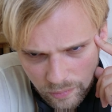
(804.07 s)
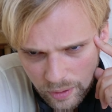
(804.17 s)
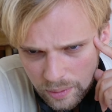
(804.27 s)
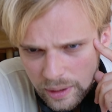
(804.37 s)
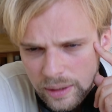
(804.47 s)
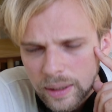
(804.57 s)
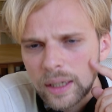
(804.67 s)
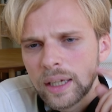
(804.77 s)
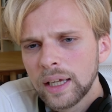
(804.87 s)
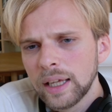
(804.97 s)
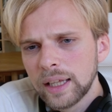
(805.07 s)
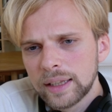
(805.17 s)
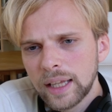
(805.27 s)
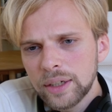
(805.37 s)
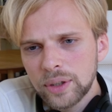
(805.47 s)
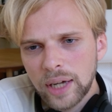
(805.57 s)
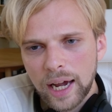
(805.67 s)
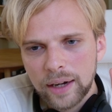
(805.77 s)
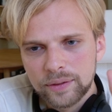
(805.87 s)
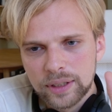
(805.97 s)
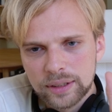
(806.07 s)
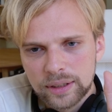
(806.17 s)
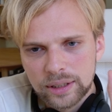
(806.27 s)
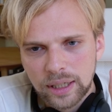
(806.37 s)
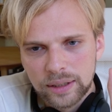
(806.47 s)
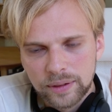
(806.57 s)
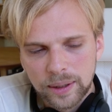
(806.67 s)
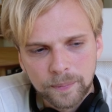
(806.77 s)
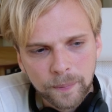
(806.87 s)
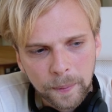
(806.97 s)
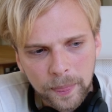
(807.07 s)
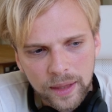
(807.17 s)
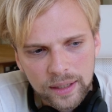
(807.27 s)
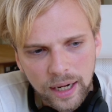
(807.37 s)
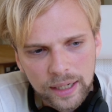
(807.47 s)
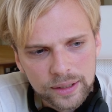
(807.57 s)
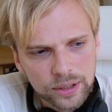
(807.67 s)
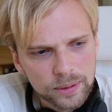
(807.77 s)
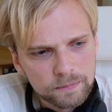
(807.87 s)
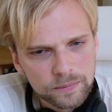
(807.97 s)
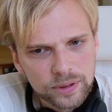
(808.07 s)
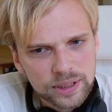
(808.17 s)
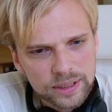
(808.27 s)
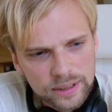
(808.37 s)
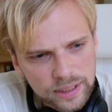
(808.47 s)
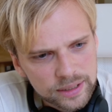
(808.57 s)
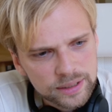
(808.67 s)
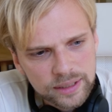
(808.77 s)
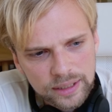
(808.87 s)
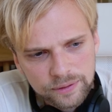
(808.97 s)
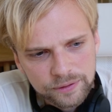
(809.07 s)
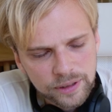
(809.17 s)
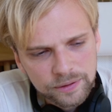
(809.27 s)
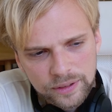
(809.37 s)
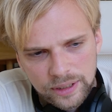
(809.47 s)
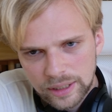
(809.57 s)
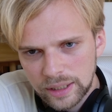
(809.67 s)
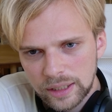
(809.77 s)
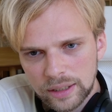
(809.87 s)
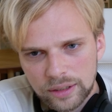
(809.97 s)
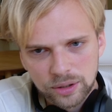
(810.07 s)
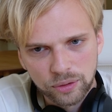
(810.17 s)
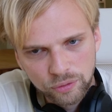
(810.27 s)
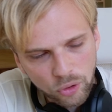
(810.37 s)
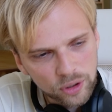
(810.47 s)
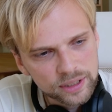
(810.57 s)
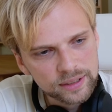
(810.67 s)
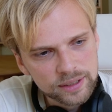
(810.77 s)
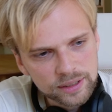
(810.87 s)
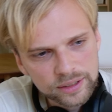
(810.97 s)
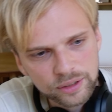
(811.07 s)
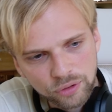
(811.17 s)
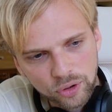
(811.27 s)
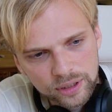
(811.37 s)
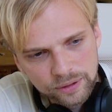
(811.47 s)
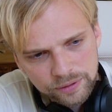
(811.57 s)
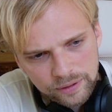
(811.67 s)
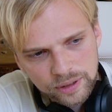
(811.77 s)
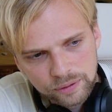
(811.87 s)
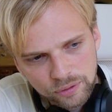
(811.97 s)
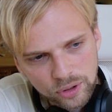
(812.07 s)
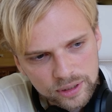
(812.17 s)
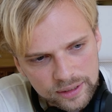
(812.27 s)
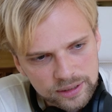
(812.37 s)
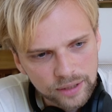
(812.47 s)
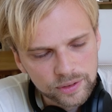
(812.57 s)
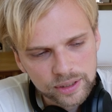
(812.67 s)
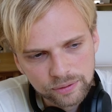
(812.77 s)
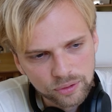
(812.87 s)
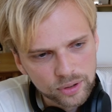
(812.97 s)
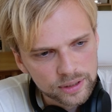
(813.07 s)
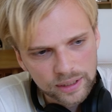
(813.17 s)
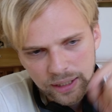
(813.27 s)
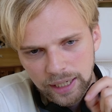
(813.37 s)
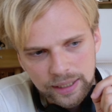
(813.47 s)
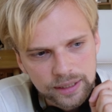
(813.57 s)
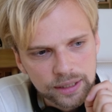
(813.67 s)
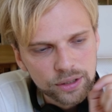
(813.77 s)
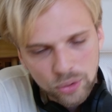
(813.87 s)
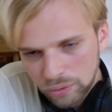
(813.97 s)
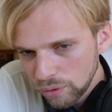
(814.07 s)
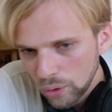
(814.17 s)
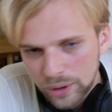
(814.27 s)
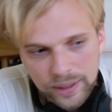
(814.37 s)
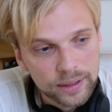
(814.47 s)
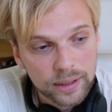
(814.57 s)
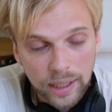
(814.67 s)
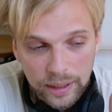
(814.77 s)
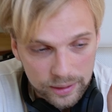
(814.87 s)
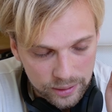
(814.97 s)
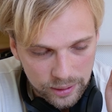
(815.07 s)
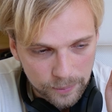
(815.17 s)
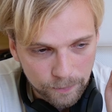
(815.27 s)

right? Then you have this kind of a either 60, 50, 40, 60, 40, 50, 40, 70, 40, 80, or 40, 90.